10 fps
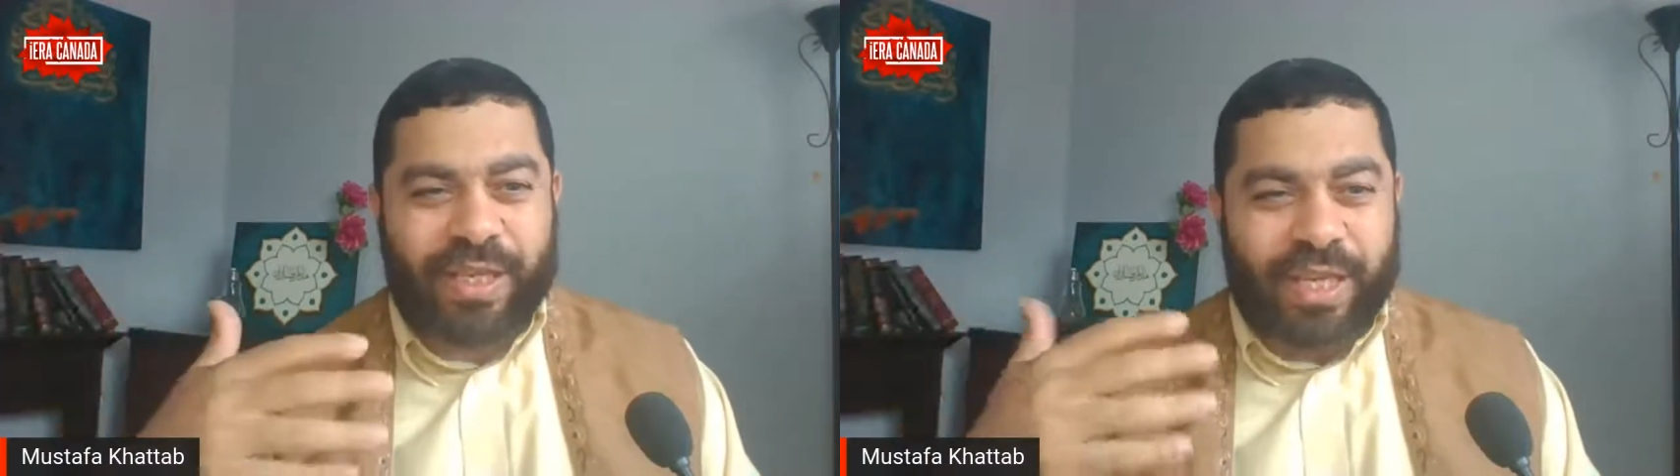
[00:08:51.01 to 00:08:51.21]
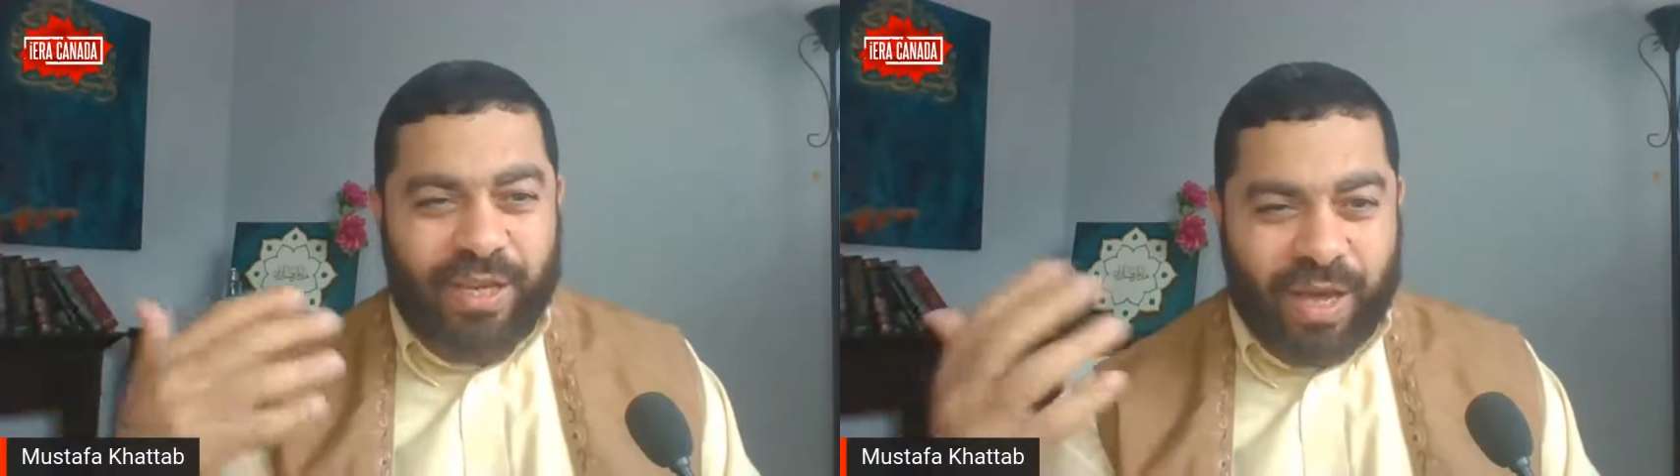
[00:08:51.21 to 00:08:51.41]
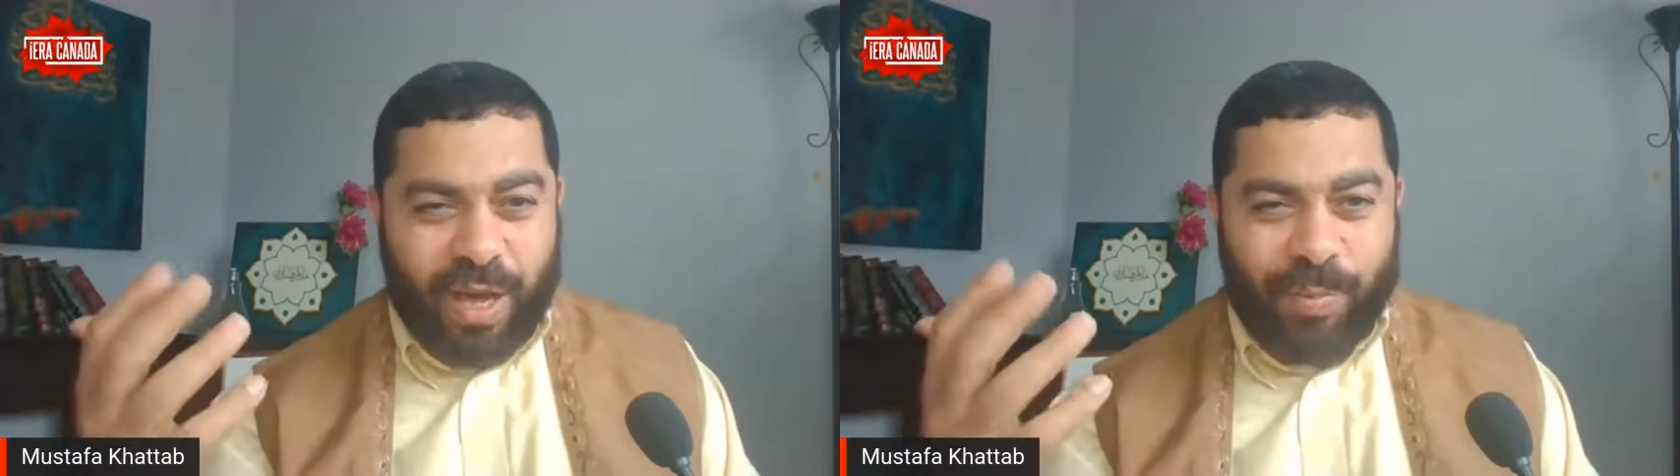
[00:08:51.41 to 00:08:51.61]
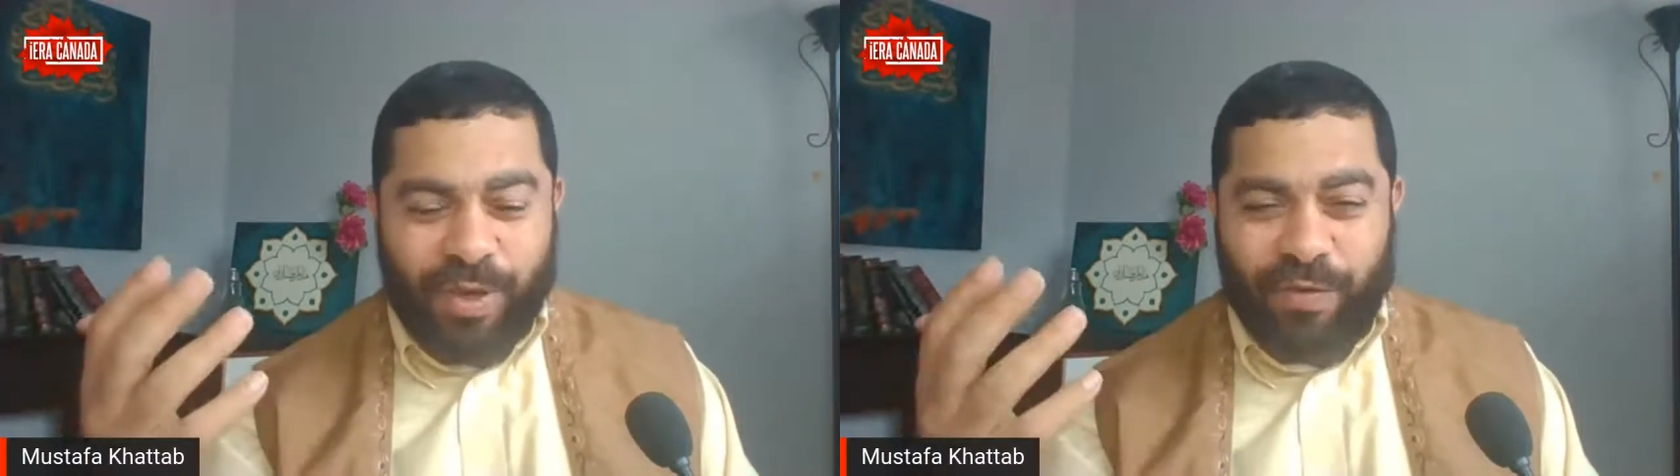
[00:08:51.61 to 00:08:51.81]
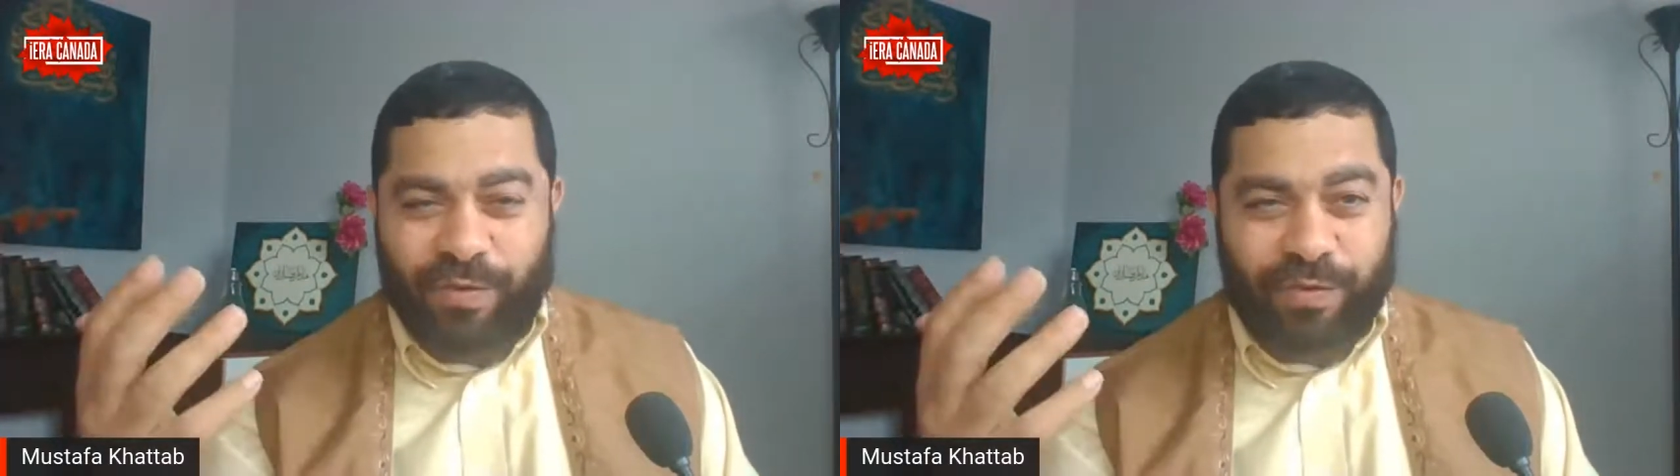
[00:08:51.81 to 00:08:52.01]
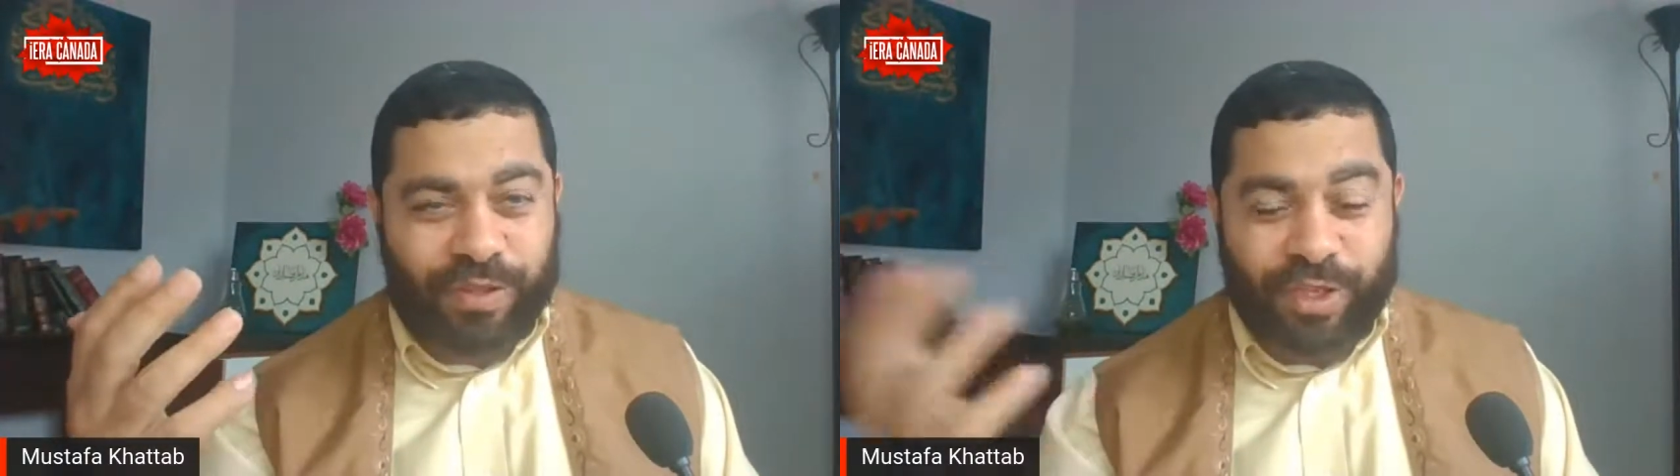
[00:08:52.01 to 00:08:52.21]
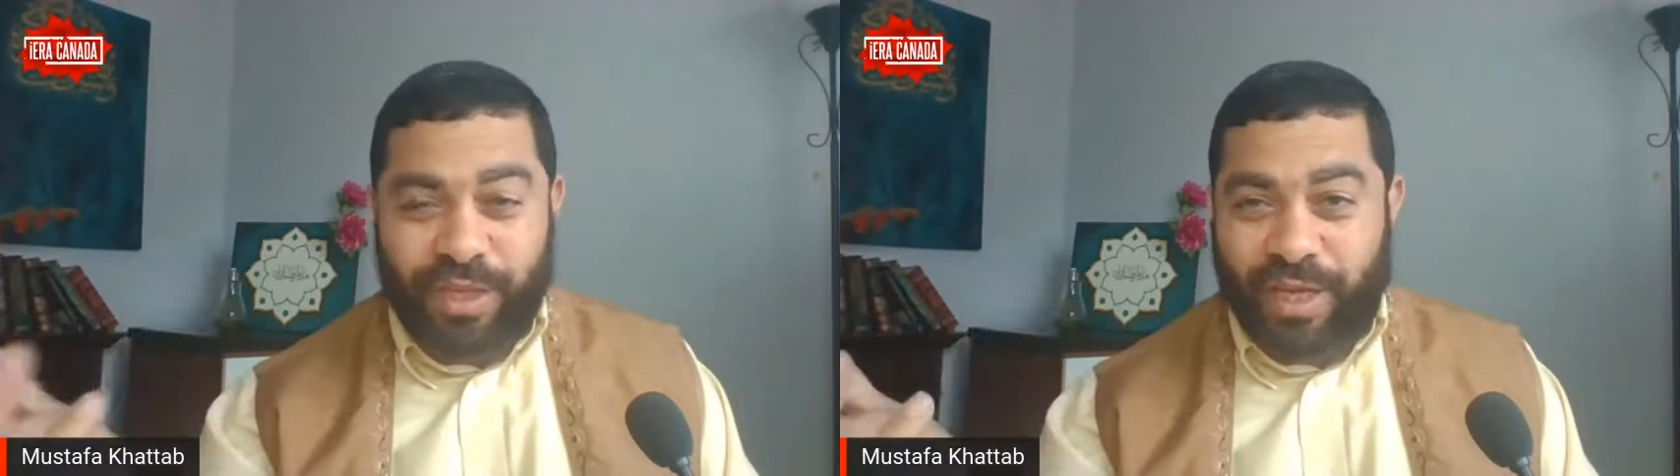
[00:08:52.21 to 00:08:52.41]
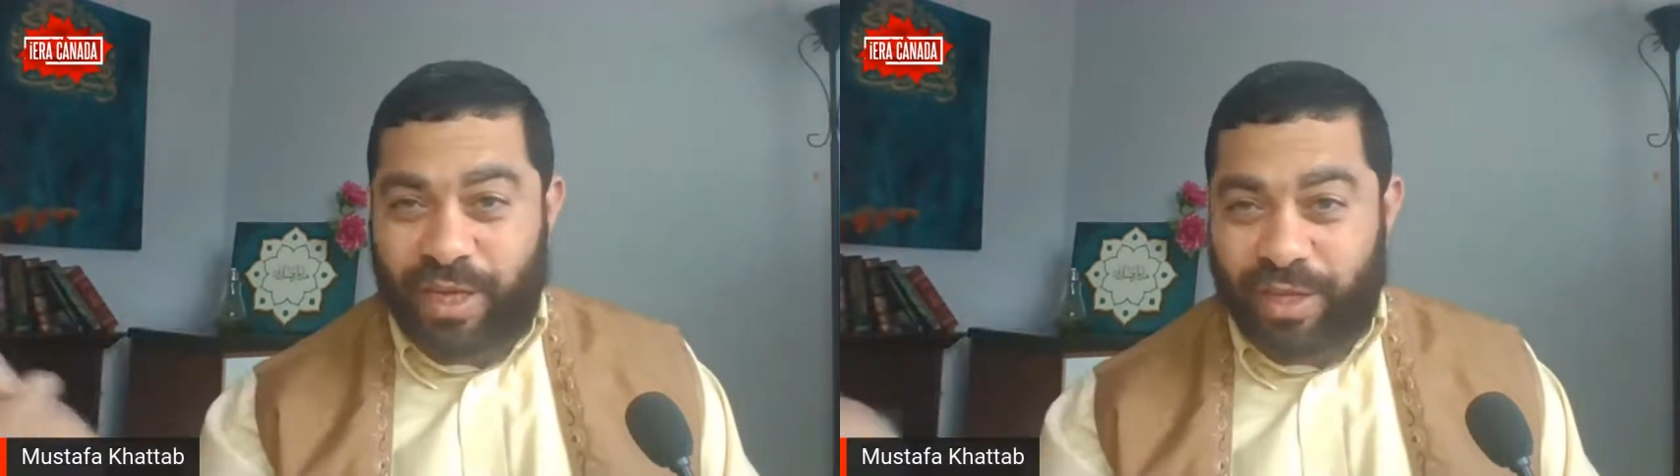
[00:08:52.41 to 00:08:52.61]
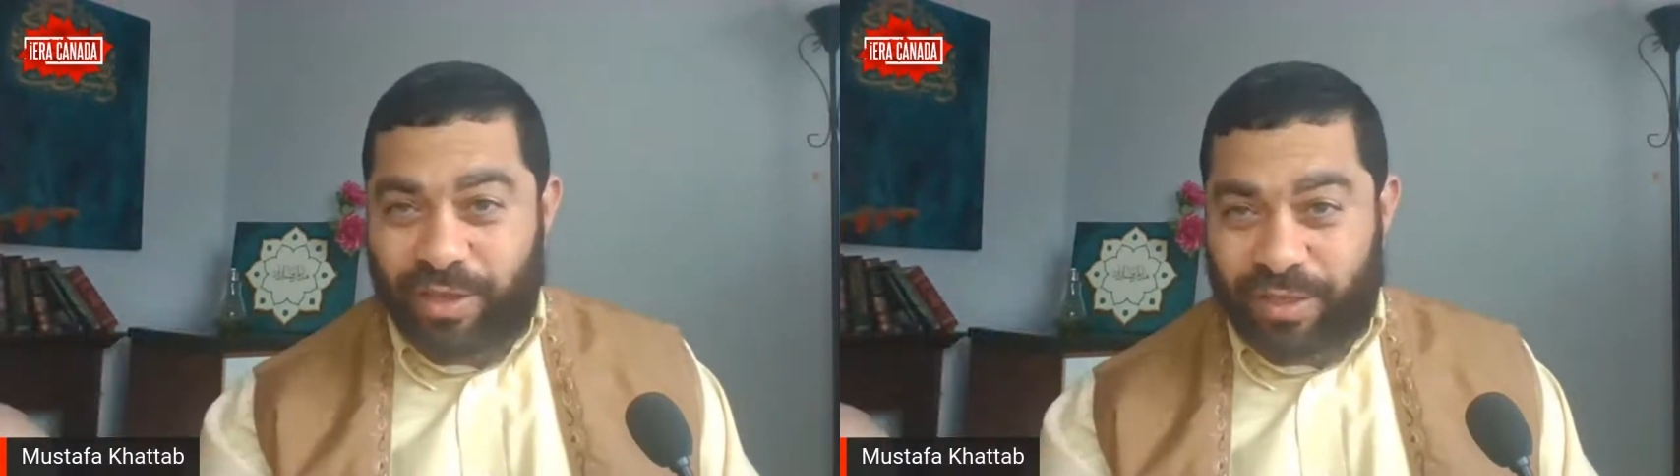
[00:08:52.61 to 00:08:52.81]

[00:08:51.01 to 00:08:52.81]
a copy of the